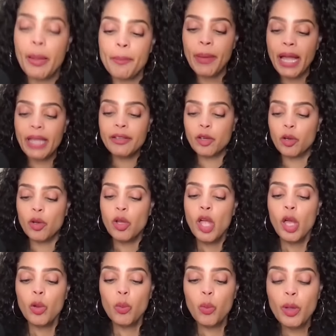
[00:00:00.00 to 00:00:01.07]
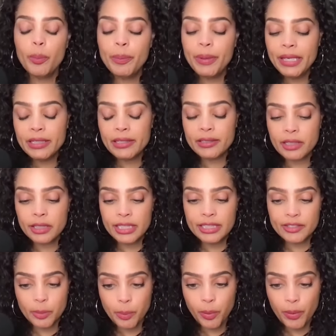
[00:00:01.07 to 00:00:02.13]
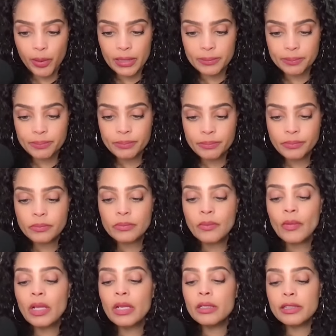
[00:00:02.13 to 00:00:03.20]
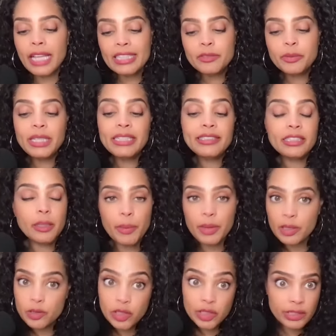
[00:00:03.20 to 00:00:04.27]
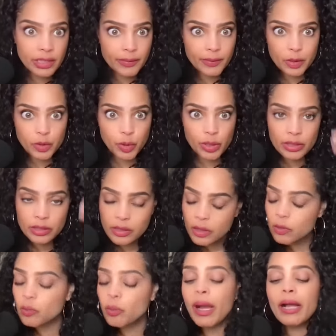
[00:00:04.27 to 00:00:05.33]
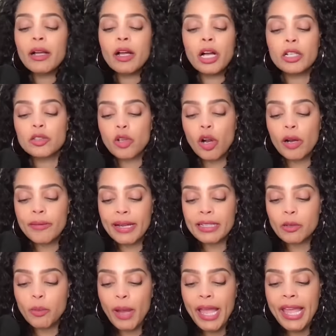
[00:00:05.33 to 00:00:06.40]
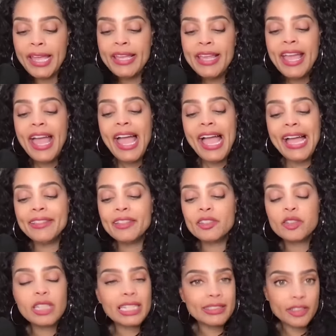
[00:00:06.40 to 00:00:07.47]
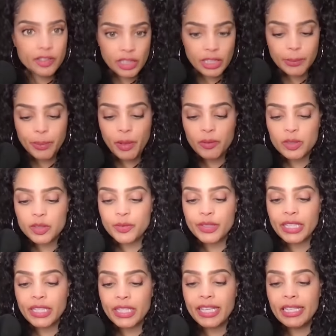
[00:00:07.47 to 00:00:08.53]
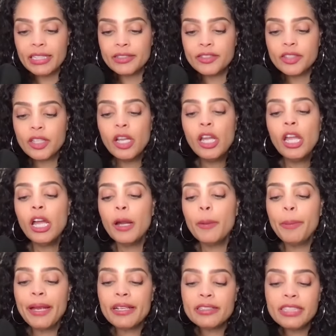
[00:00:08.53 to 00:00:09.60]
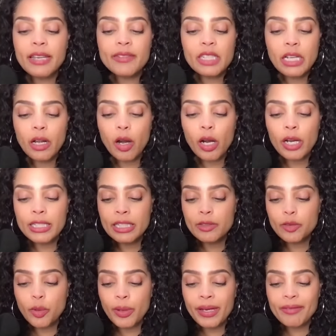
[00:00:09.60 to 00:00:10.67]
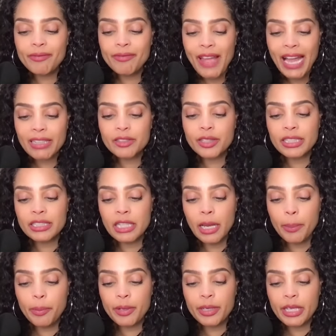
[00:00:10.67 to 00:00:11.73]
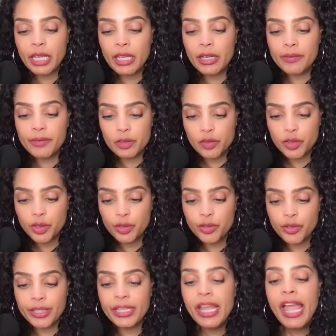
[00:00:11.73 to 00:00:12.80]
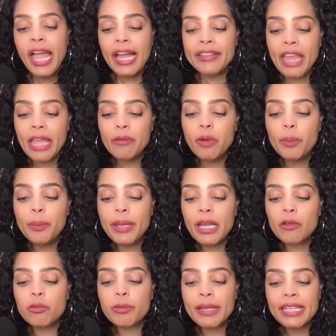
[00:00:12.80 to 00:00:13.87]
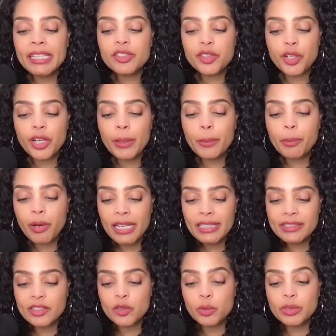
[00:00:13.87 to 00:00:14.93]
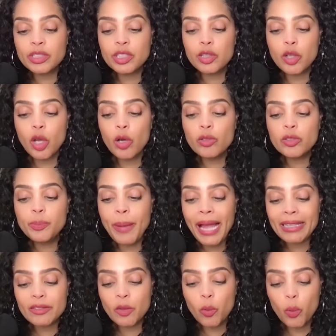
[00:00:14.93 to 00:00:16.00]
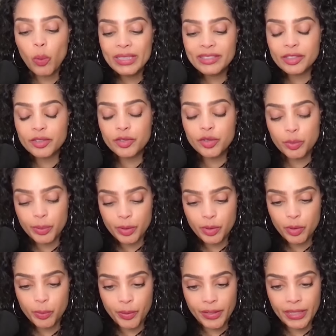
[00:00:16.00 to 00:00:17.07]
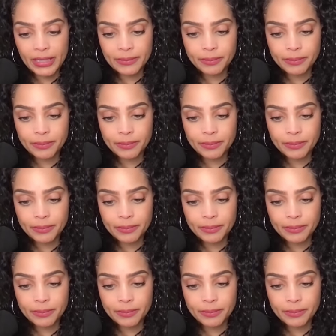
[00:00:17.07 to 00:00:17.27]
Michael, will be there to lend support. That's when they said the Middletons live a short car ride away, and there's lots of sleepovers for the kids. Her parents are an enduring factor in the upbringing of their children, and they will be a reassuring presence when she goes back to Windsor to recuperate.